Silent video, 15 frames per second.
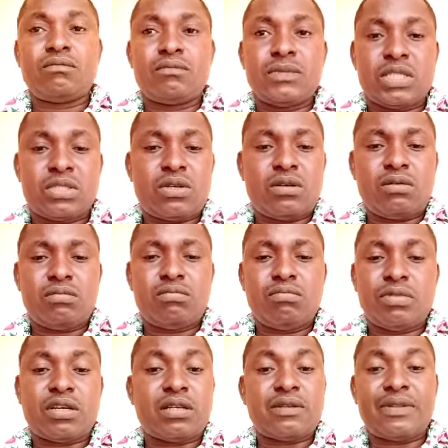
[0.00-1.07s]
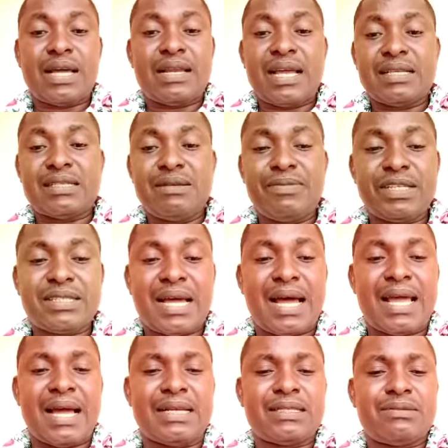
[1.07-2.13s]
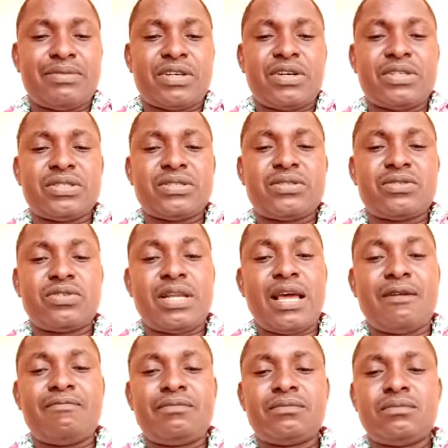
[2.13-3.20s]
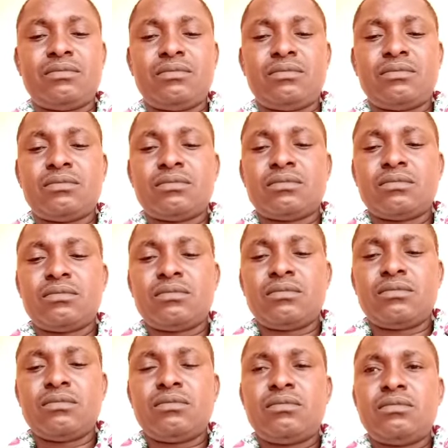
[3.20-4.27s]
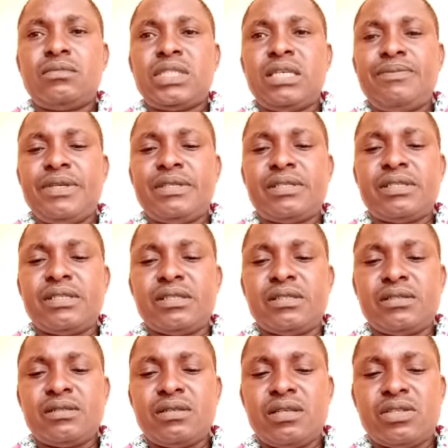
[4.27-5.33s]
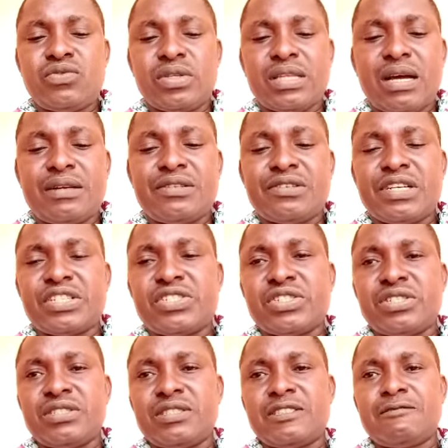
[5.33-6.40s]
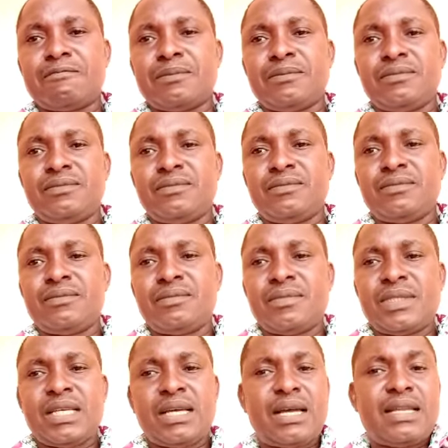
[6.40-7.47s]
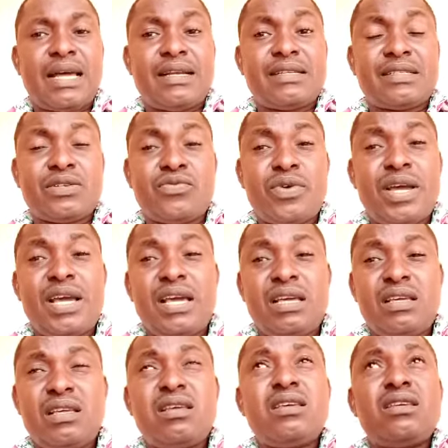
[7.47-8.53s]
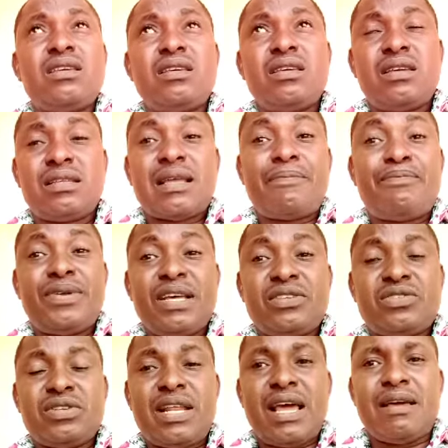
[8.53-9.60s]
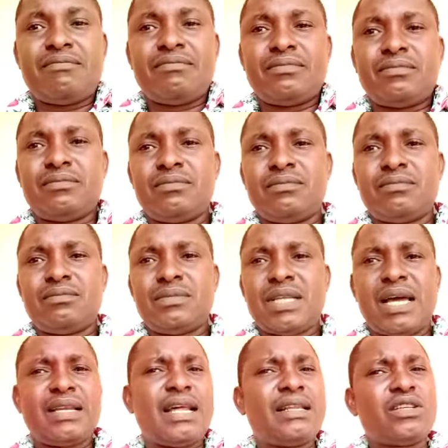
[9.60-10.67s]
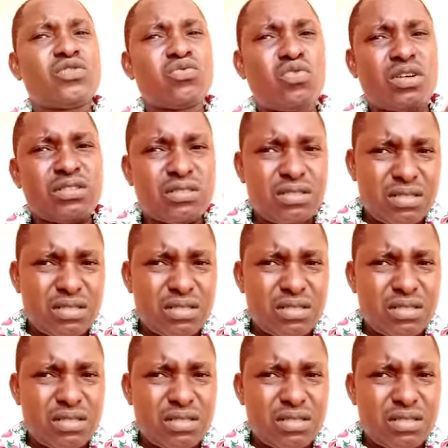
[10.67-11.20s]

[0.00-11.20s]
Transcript: So, because of that, they are simply tired because to them, TBC is without direction. And that is the way it appears to them. And that is what